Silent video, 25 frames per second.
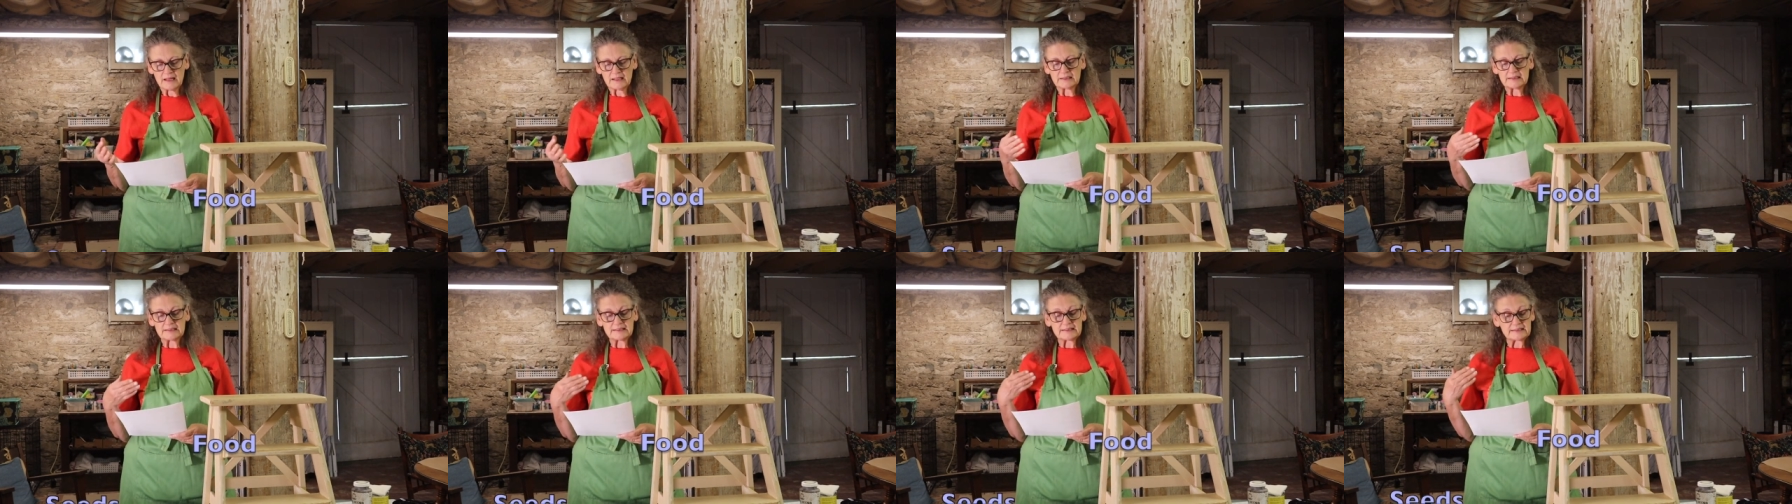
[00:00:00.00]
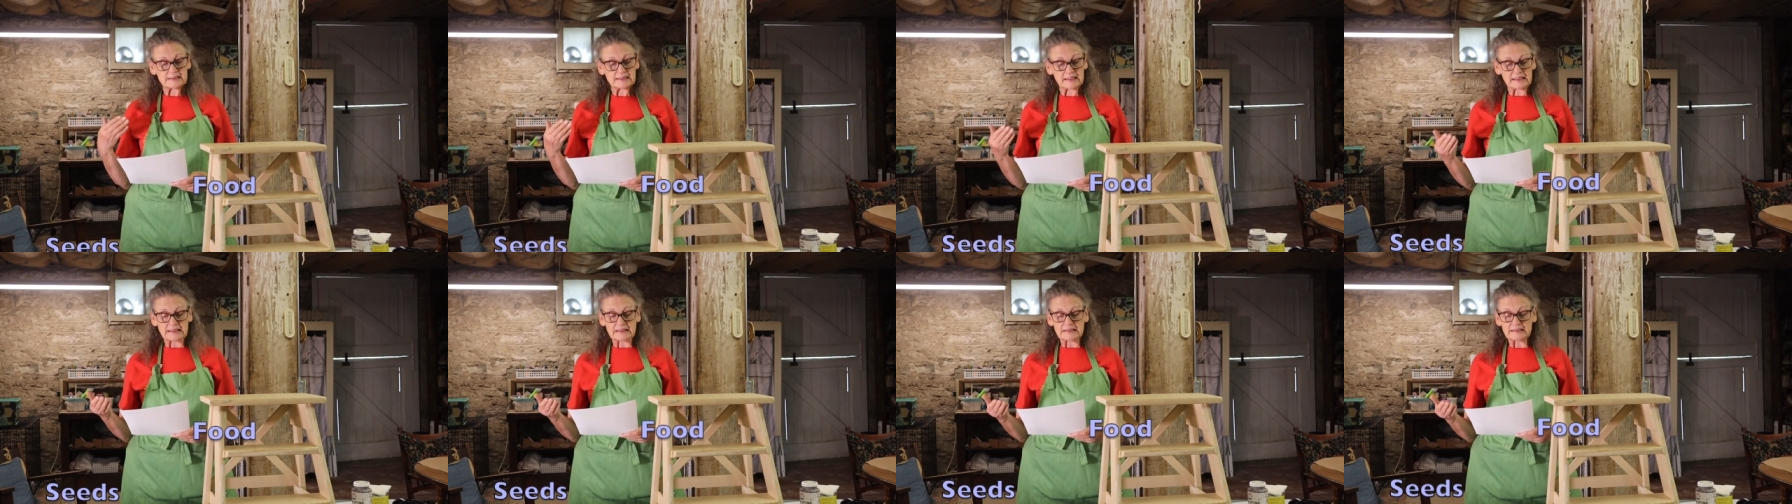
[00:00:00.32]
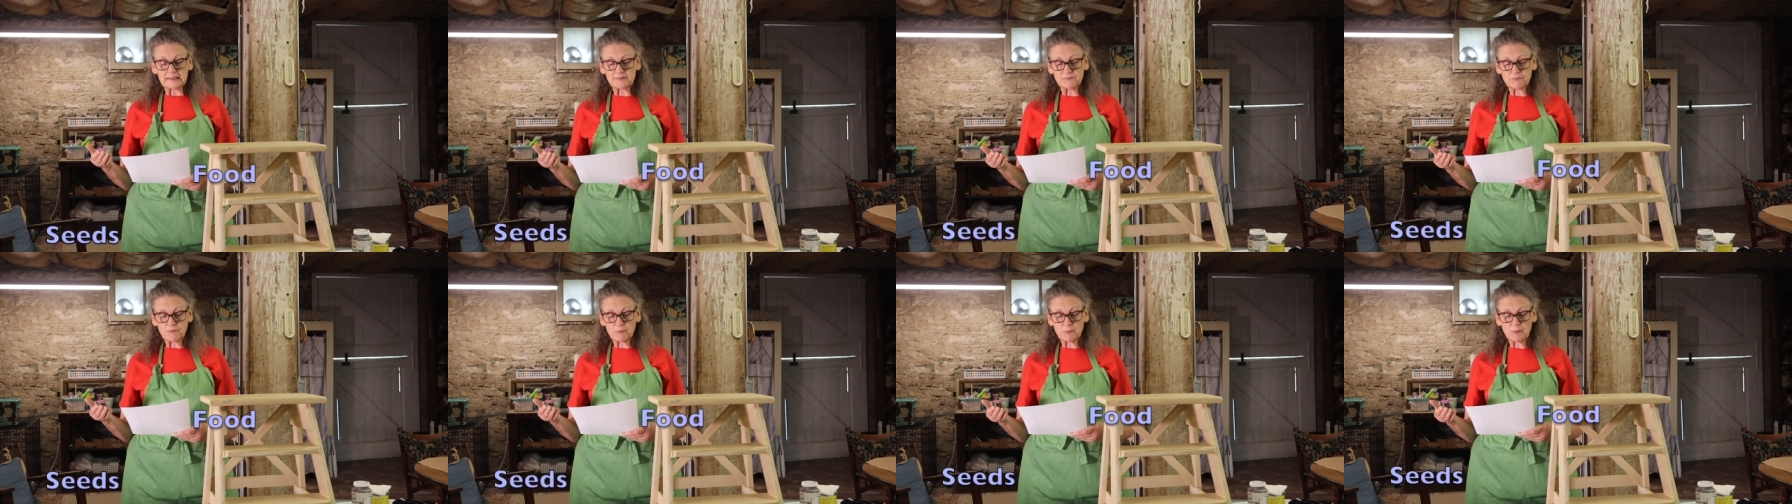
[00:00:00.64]

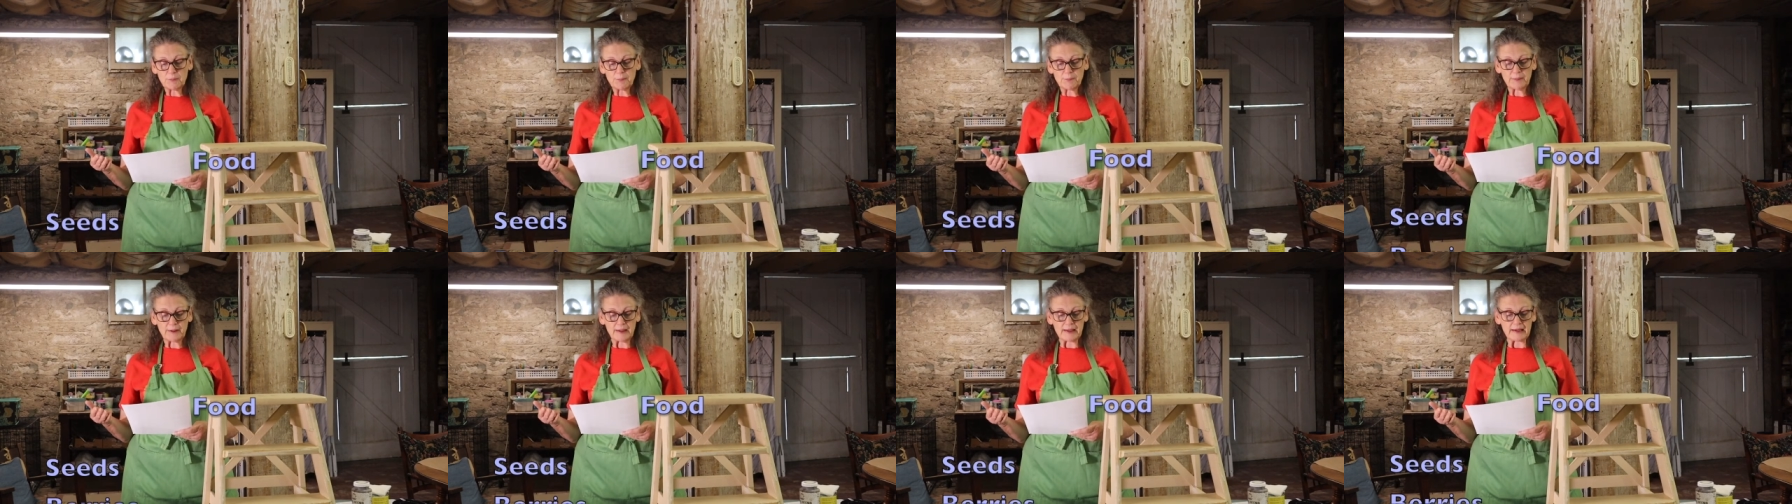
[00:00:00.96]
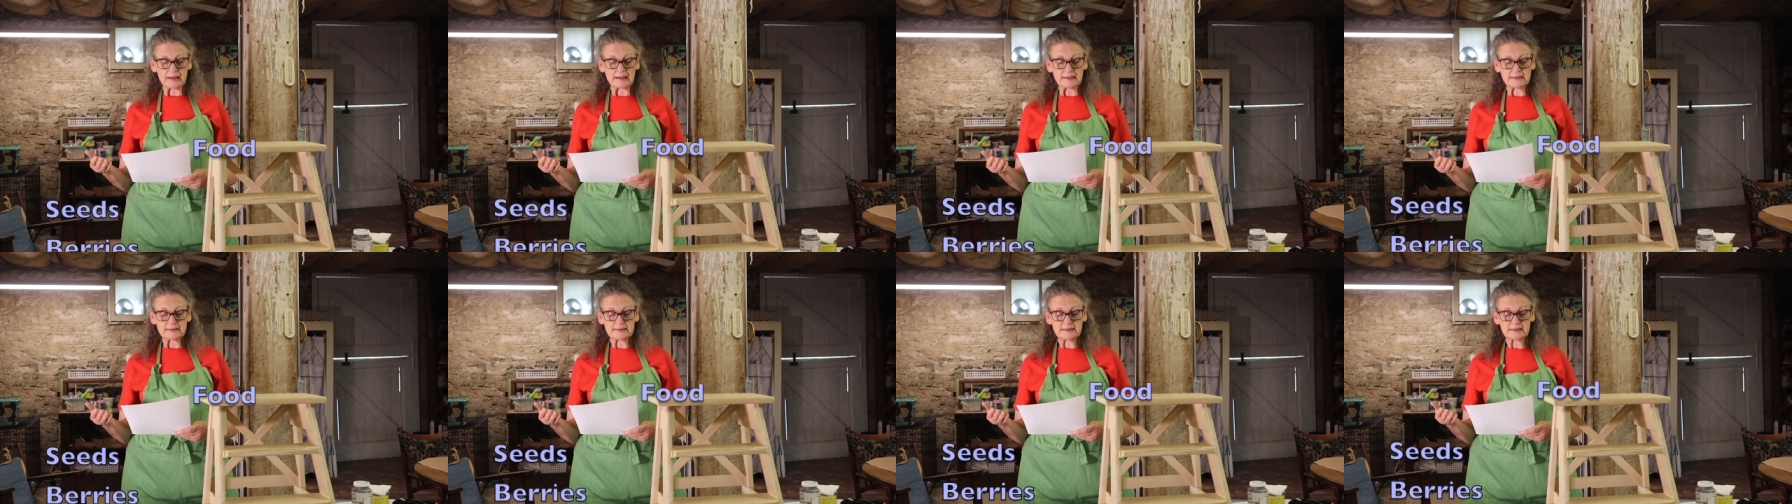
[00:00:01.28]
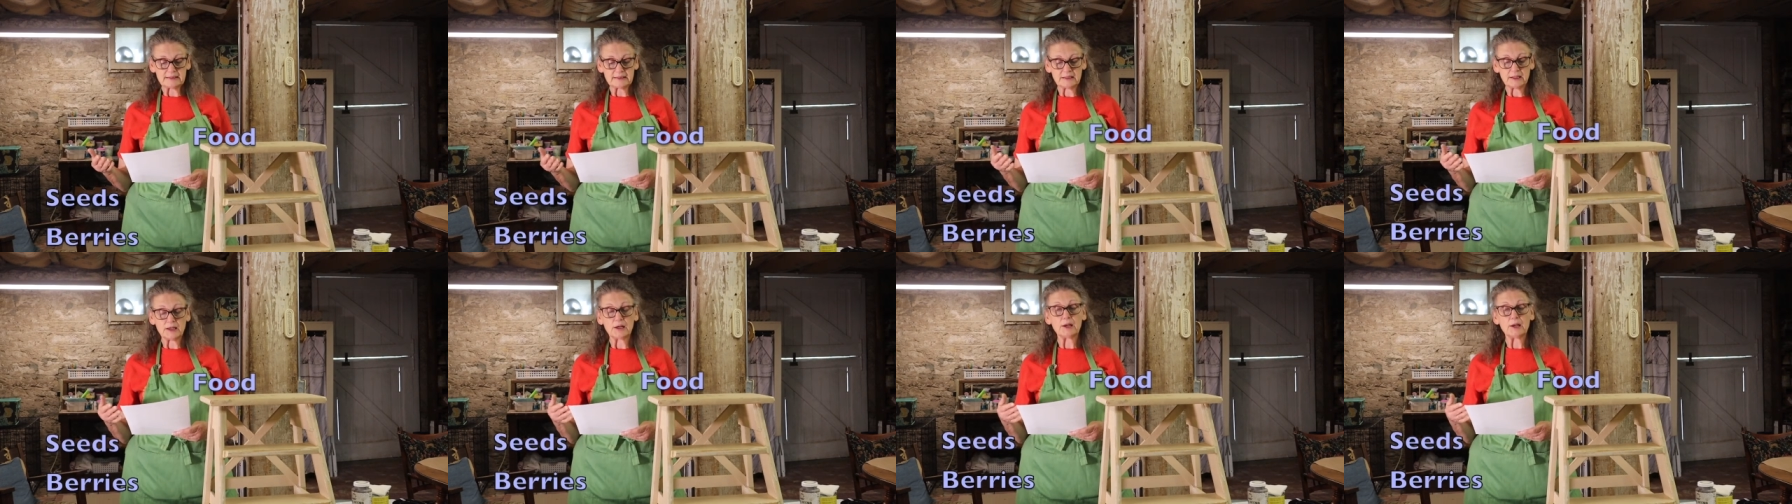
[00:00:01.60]
Seeds from a plant,